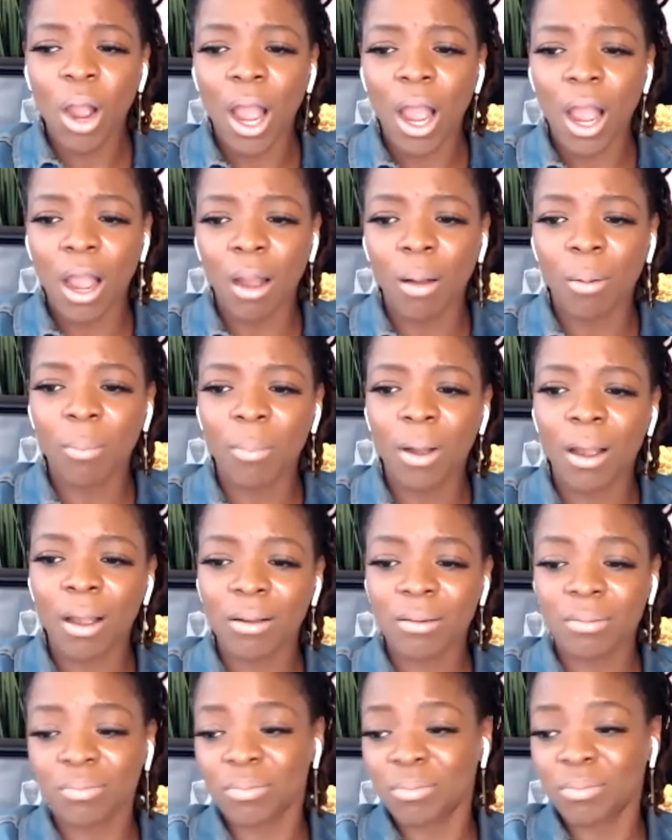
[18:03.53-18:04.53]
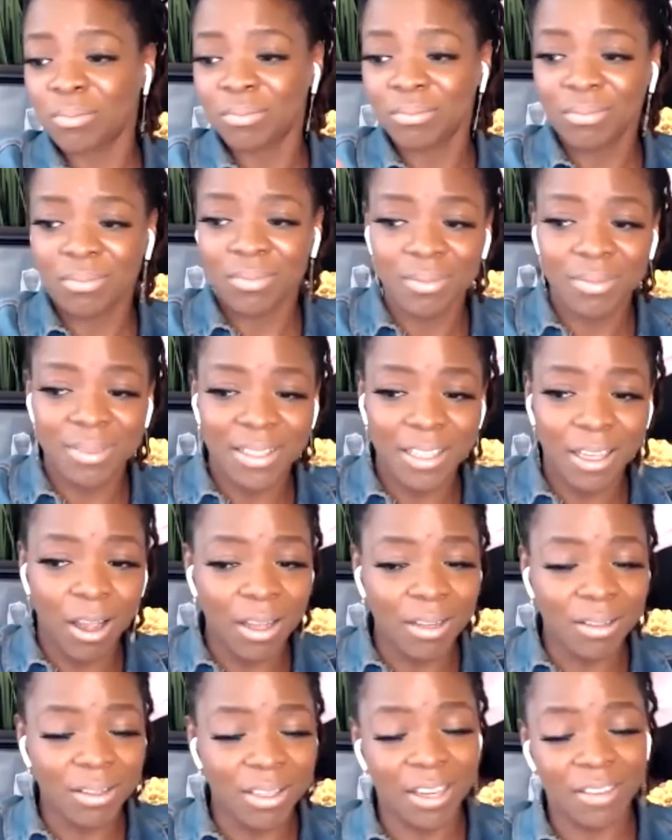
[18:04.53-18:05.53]
Um, the
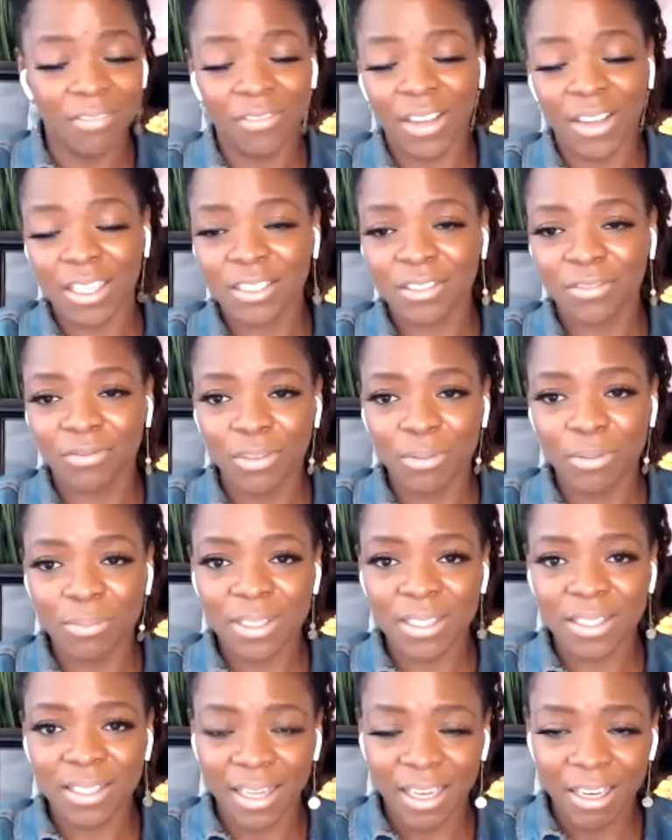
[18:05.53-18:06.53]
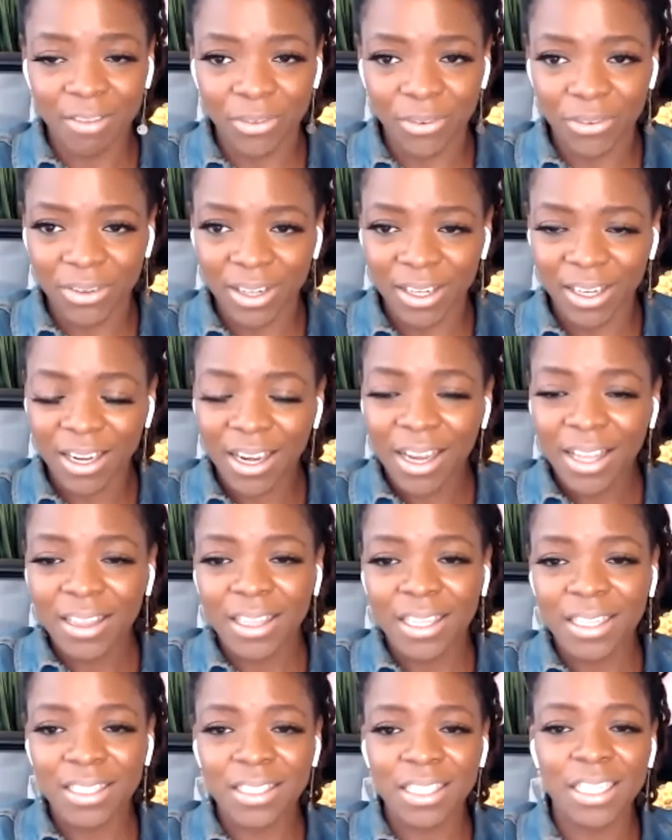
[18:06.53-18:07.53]
effects from slavery.
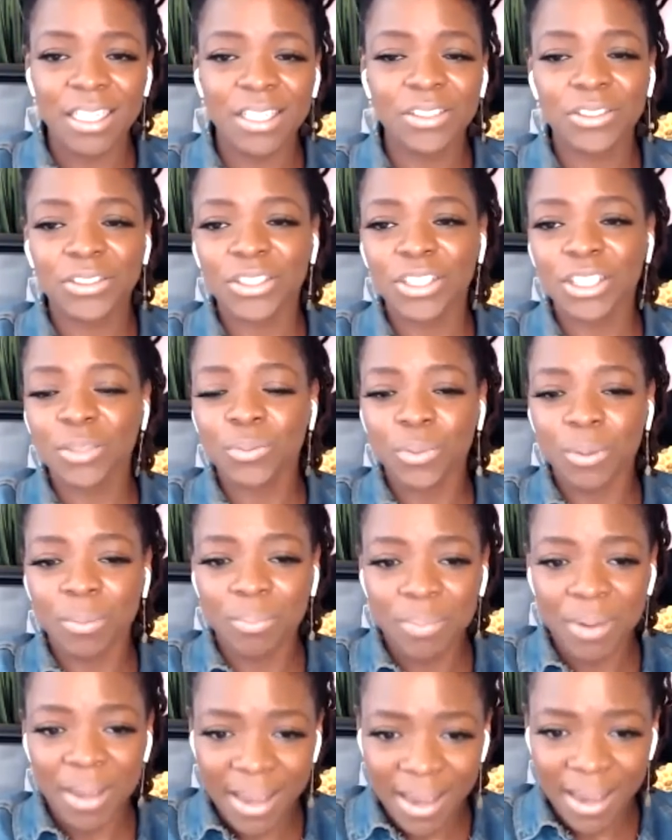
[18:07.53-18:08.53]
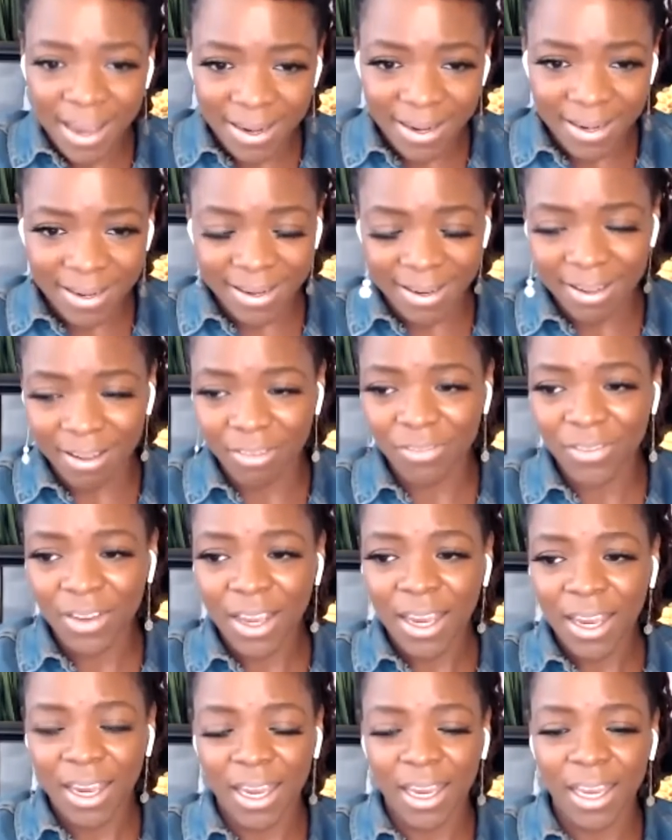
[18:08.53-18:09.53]
These things are just repetitive
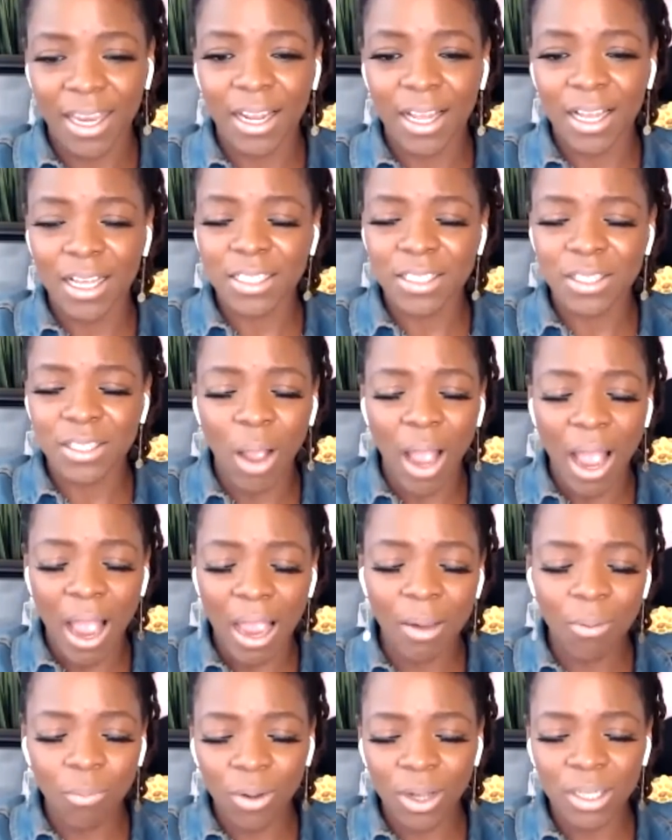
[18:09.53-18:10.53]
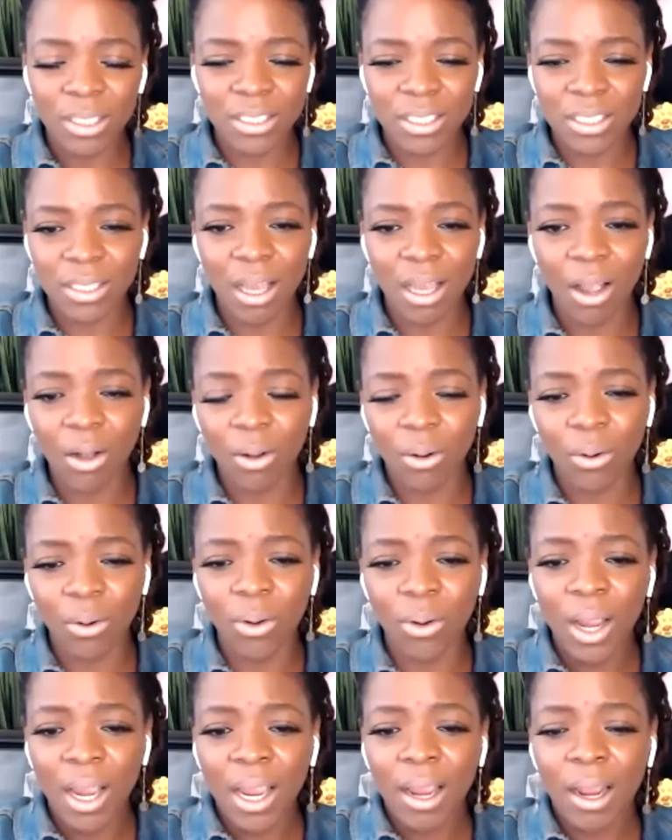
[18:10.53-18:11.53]
in us. So I want to know,
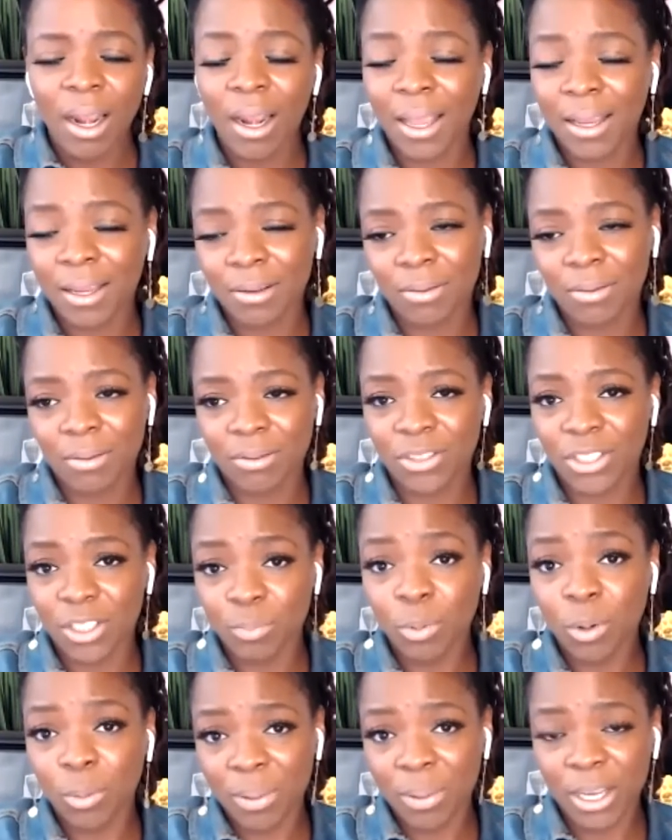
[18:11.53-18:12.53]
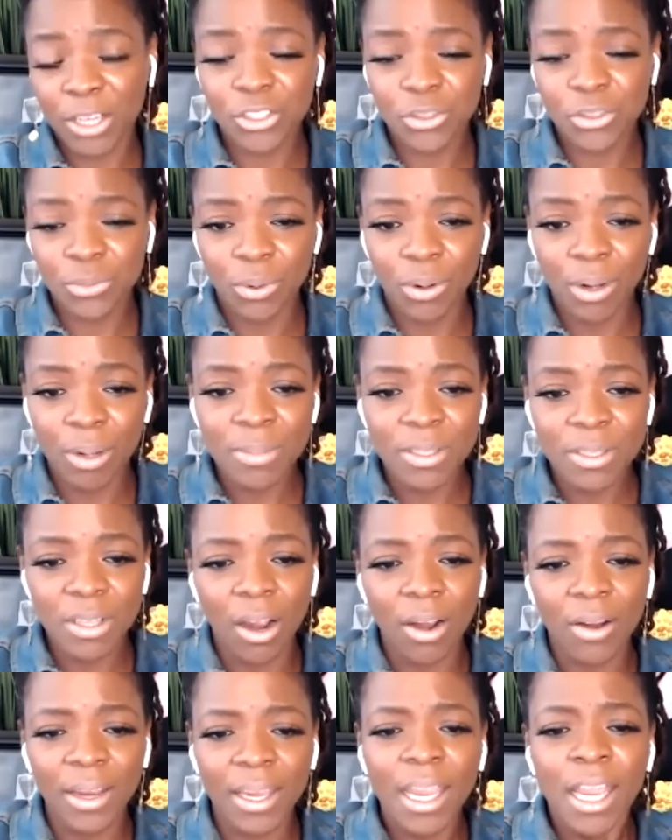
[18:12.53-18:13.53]
like, just perpetual, I'm
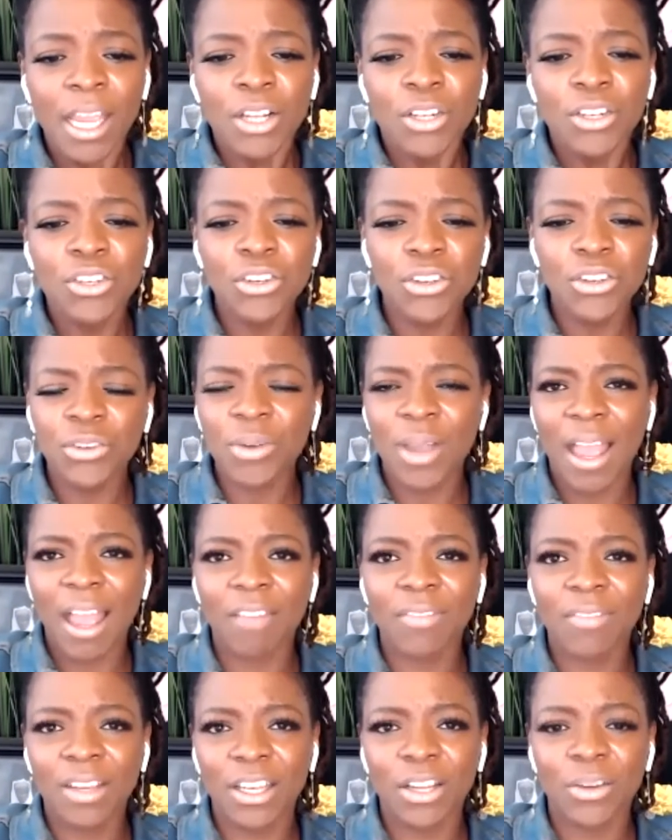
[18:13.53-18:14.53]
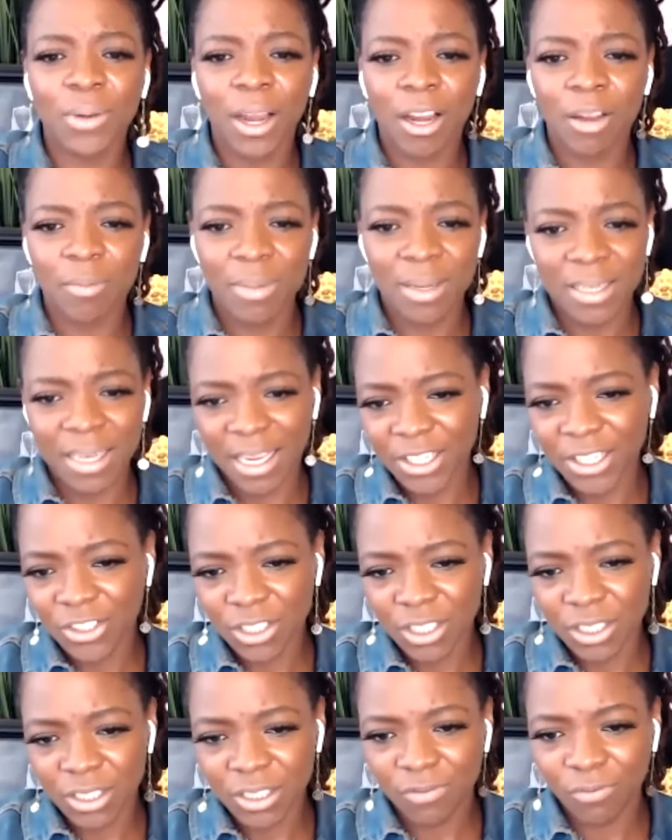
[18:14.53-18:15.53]
sorry, do you have any
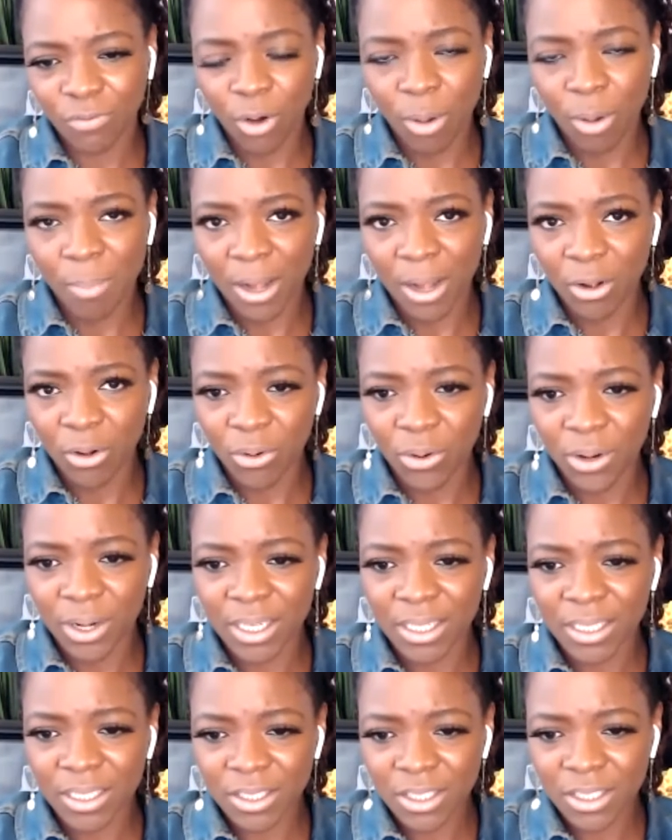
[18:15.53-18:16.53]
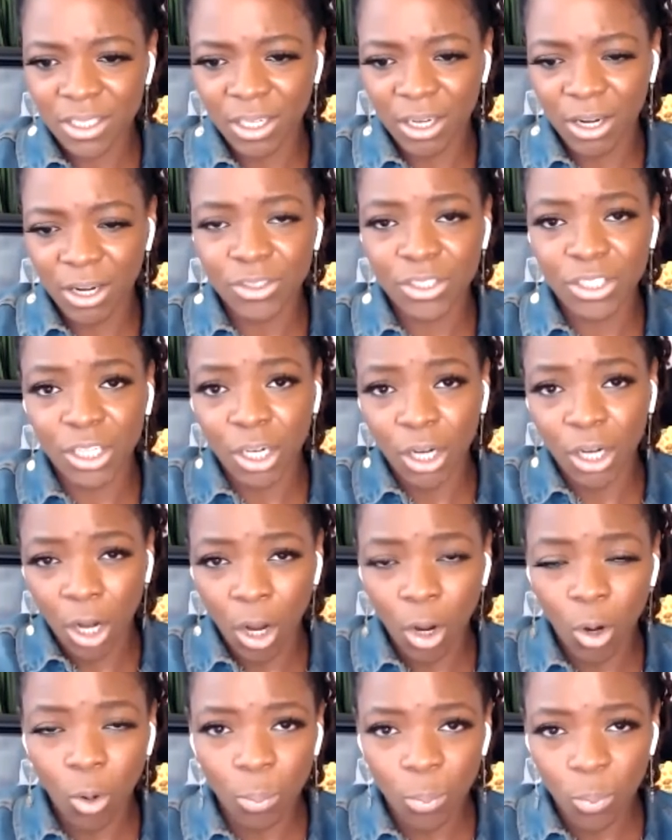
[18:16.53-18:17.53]
recommendations for minorities to learn to
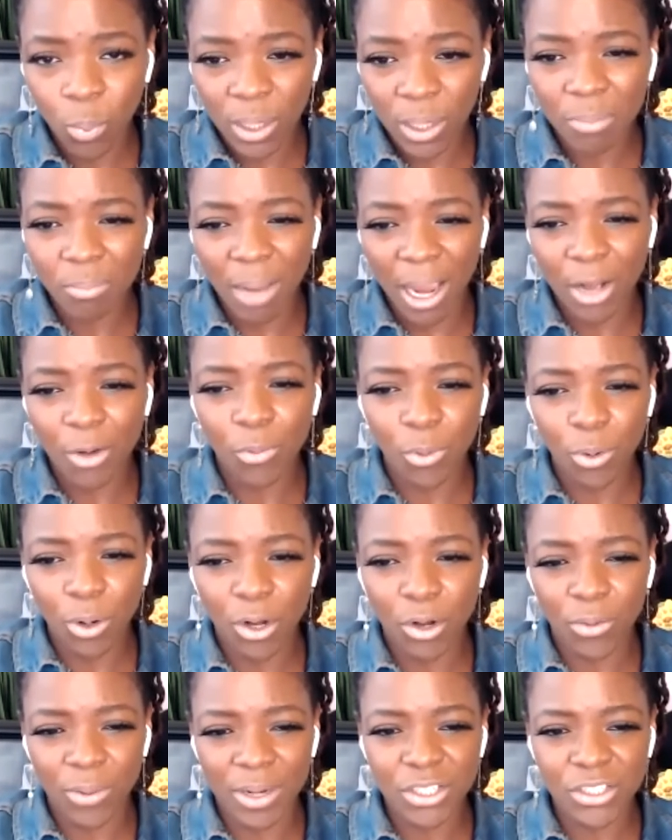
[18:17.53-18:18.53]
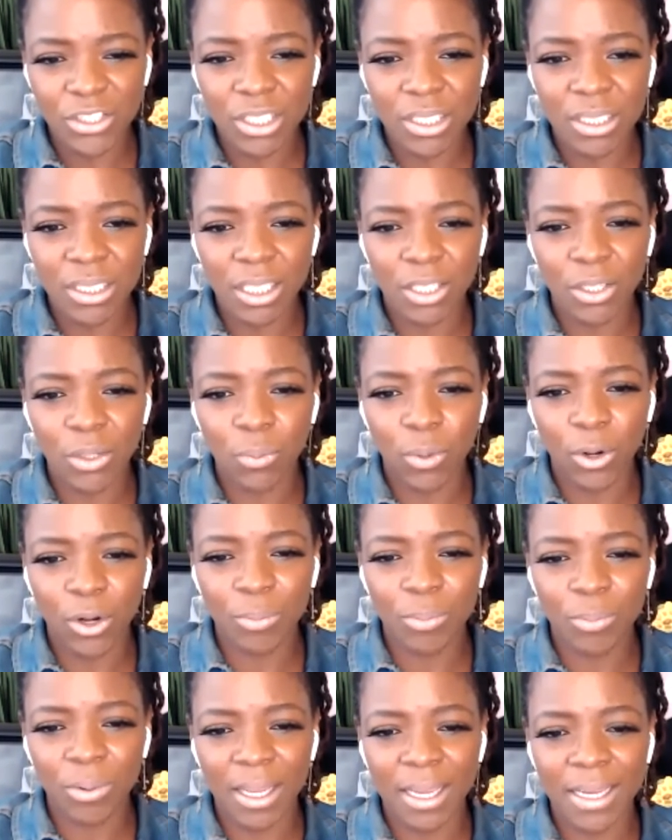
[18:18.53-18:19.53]
cope with microaggressions in the
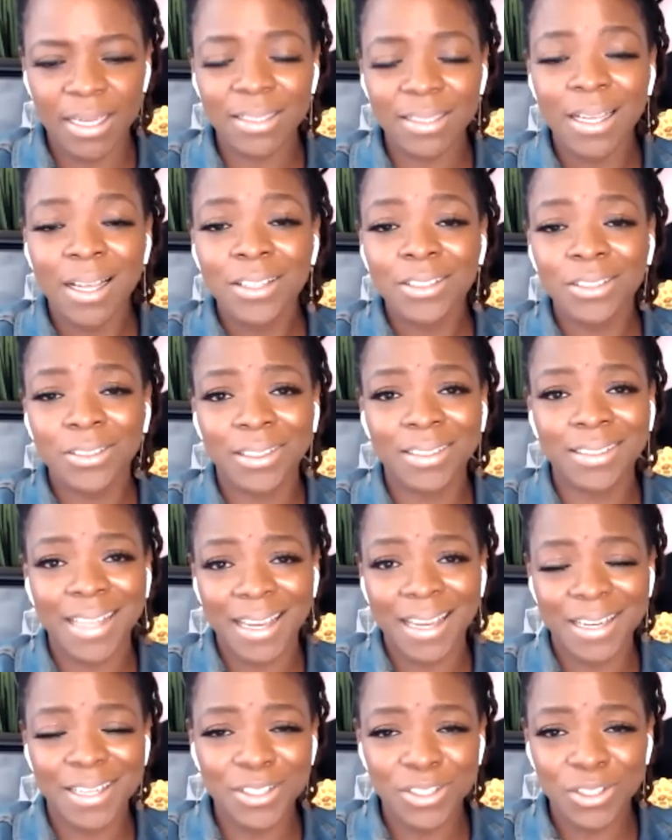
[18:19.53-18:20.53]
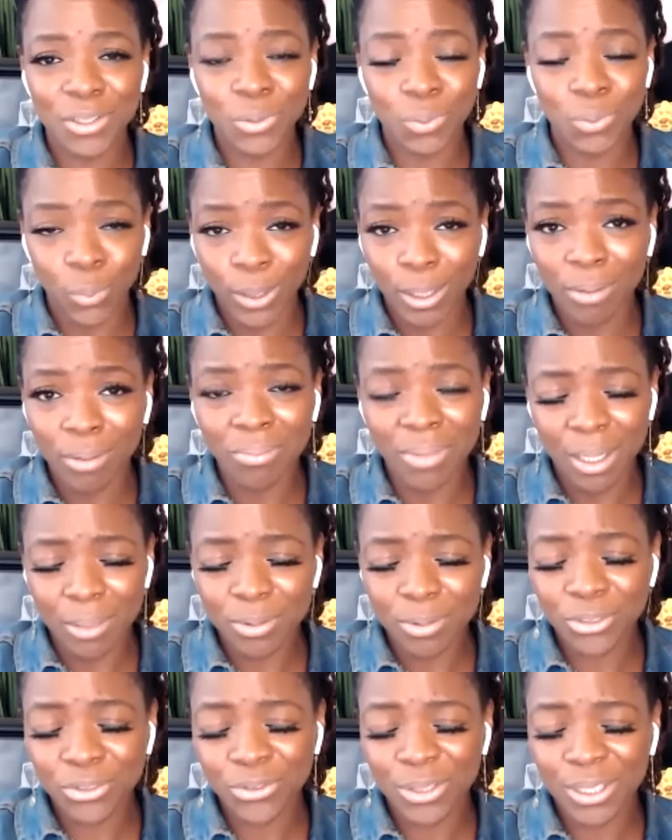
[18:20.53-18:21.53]
workplace so that they can swim
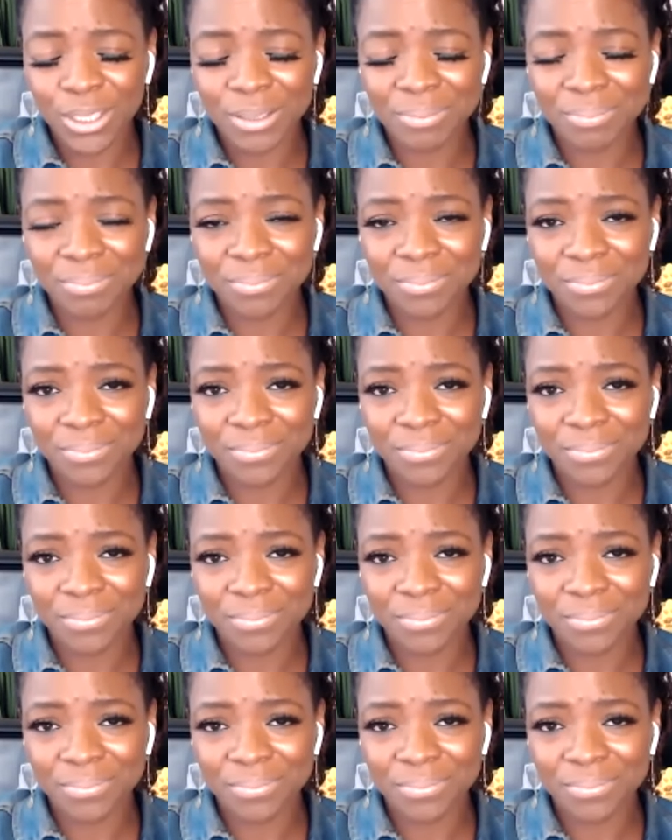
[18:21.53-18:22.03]
upstream?